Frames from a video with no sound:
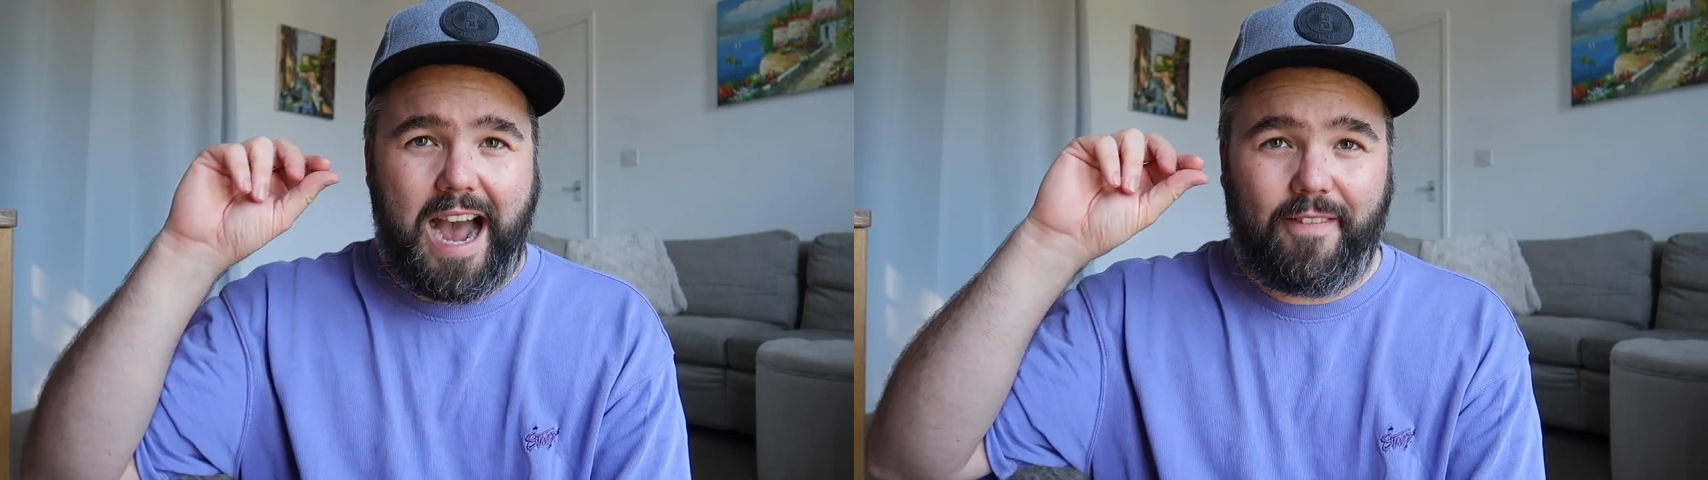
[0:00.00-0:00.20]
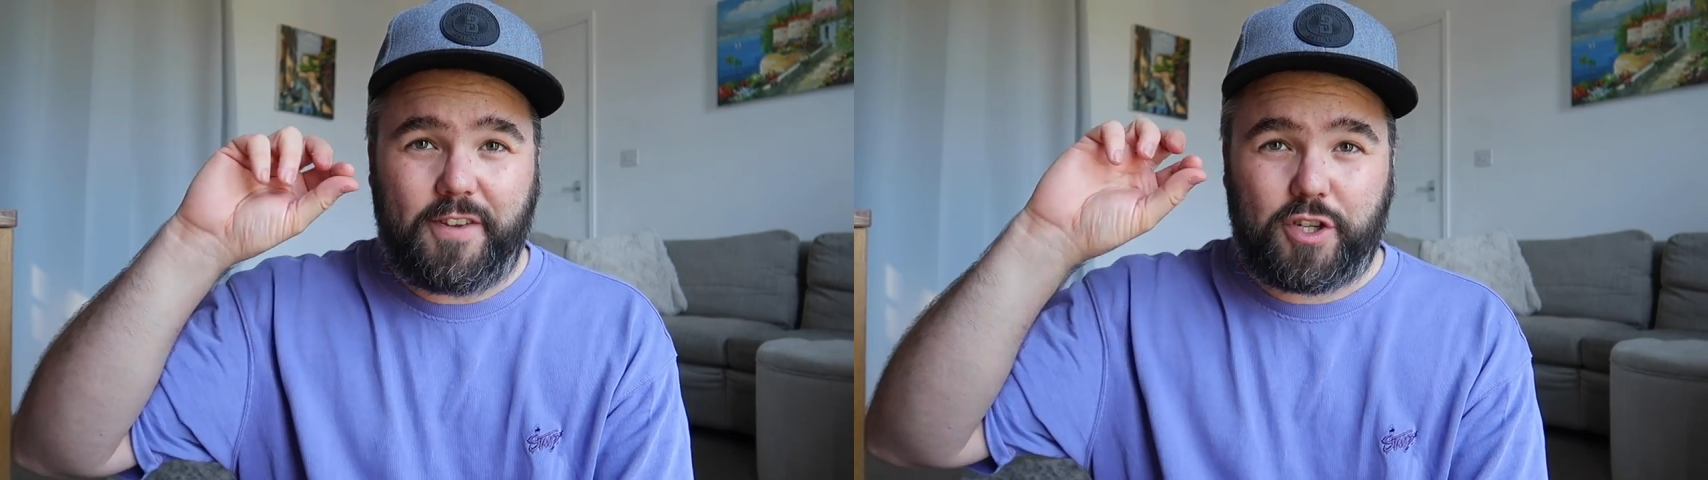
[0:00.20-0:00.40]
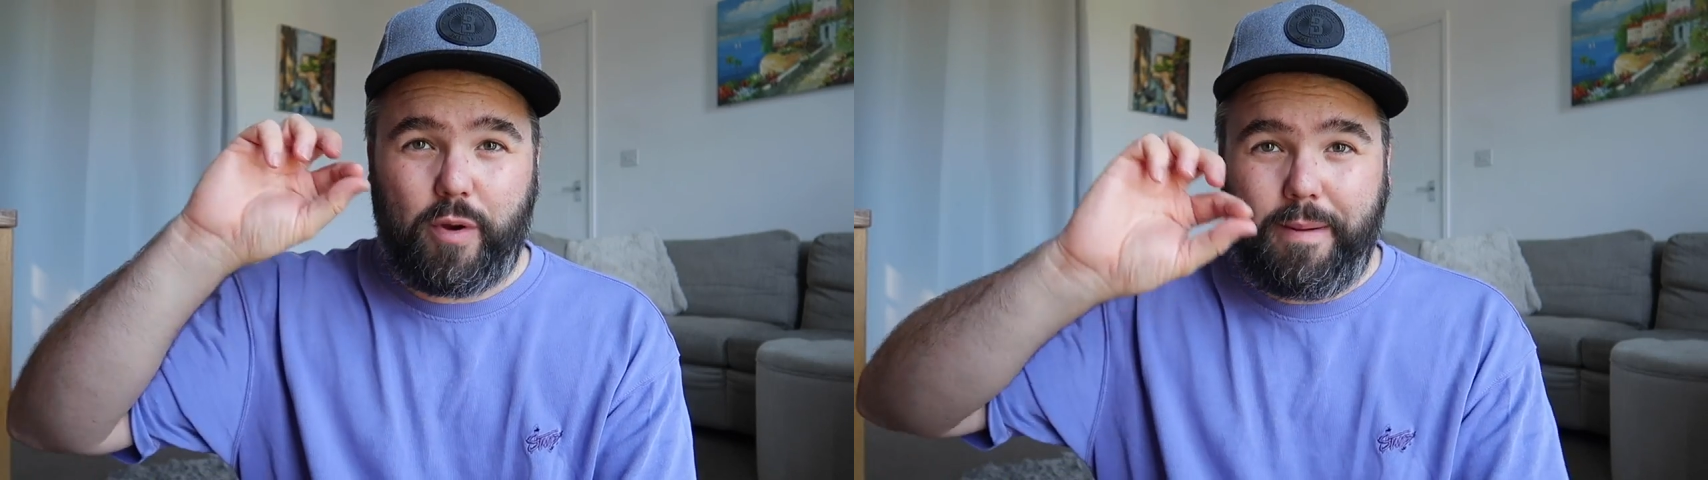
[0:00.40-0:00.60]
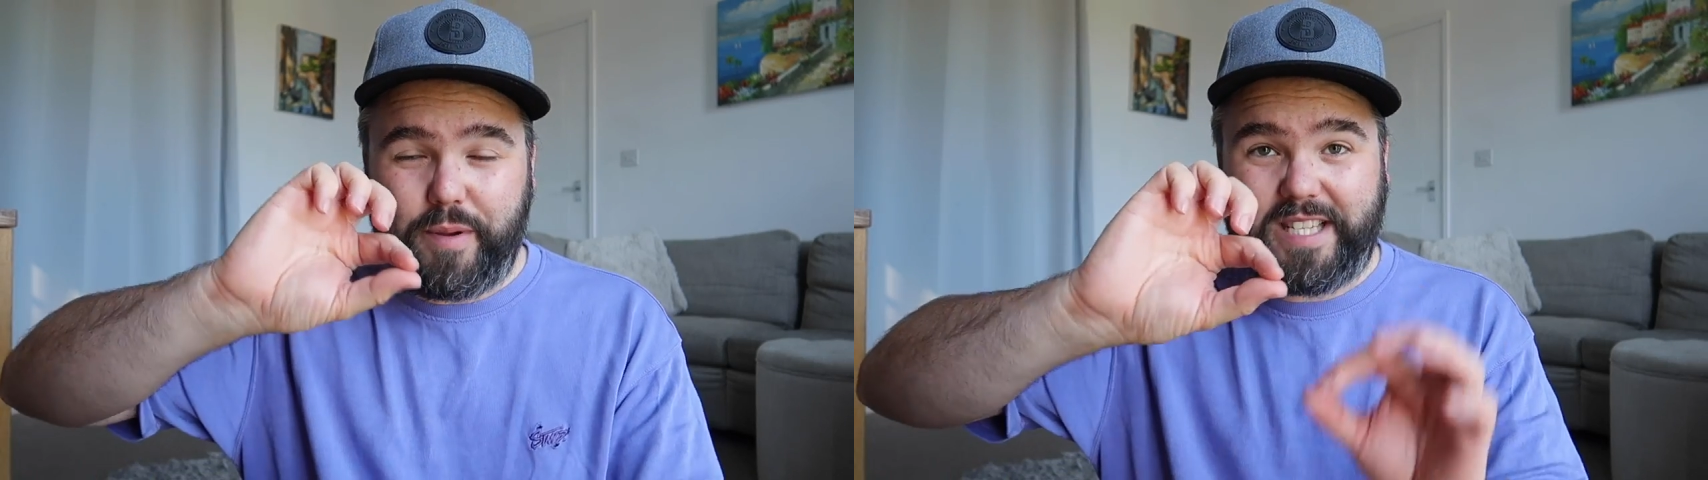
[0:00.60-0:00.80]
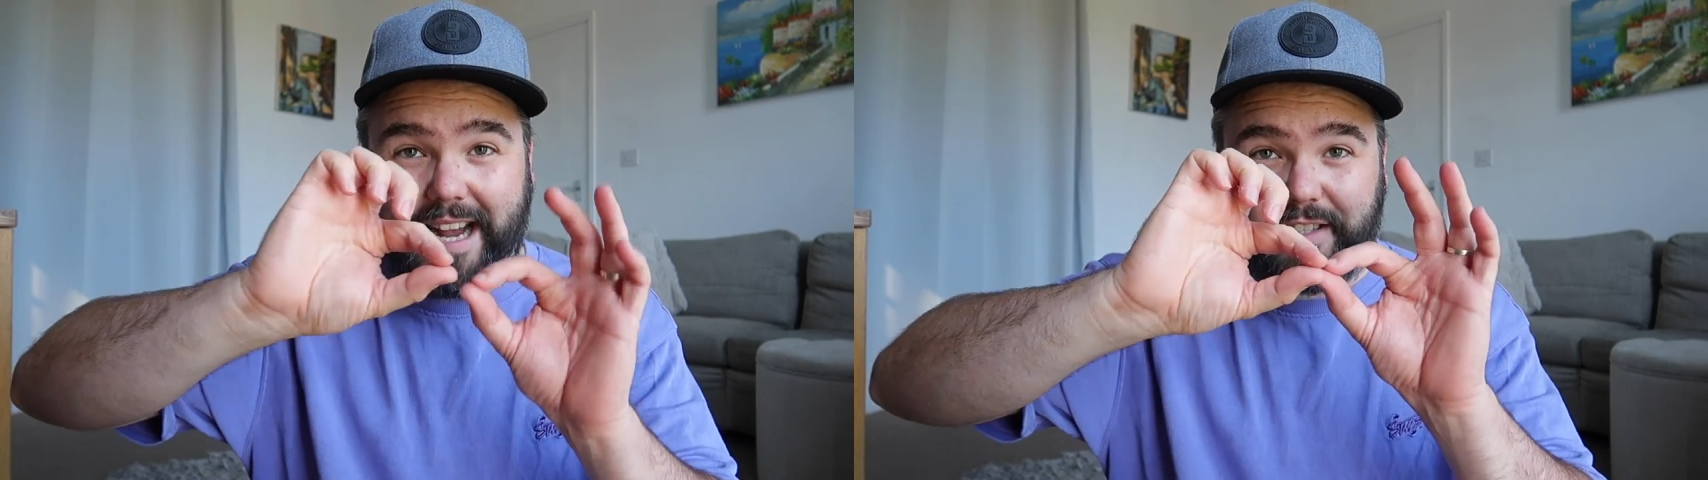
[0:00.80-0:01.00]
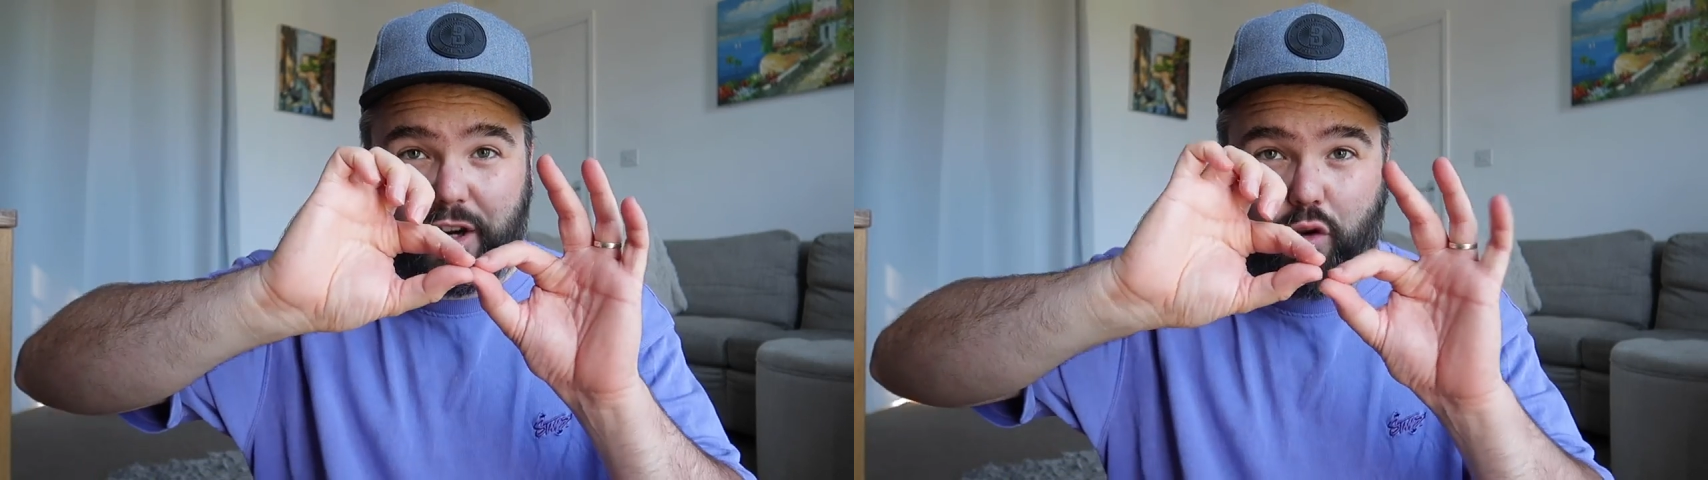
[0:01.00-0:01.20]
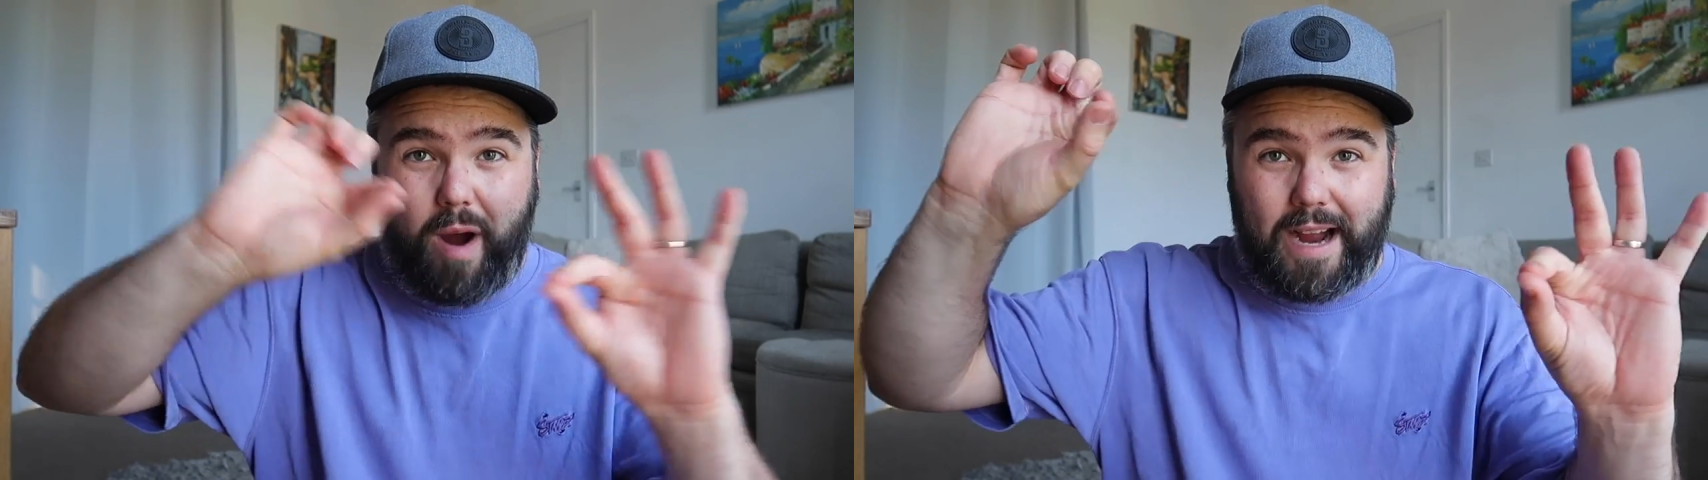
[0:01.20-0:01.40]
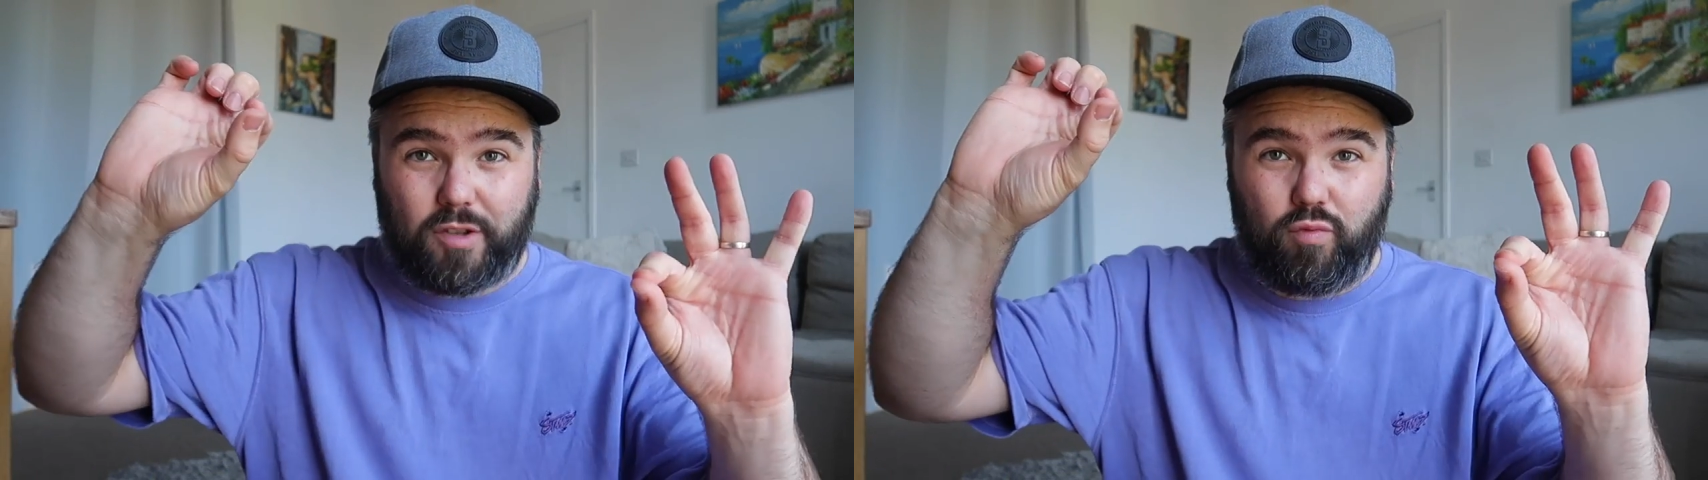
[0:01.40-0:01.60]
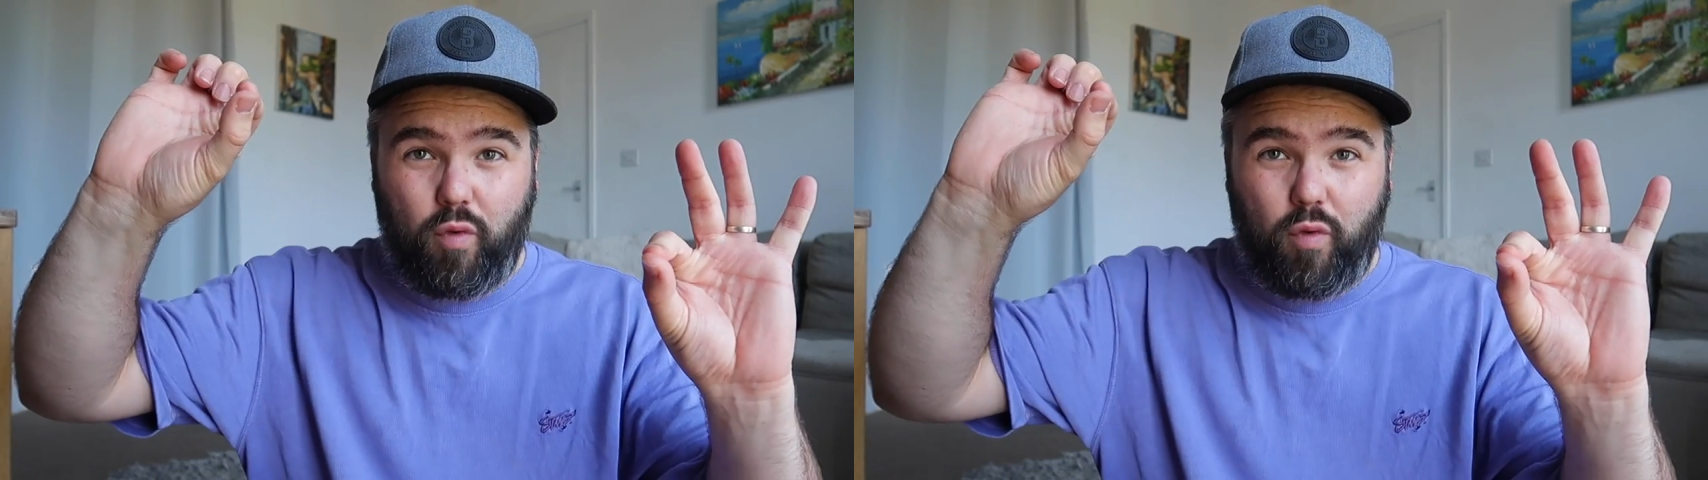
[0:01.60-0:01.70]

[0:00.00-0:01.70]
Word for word: and the screen protector cracked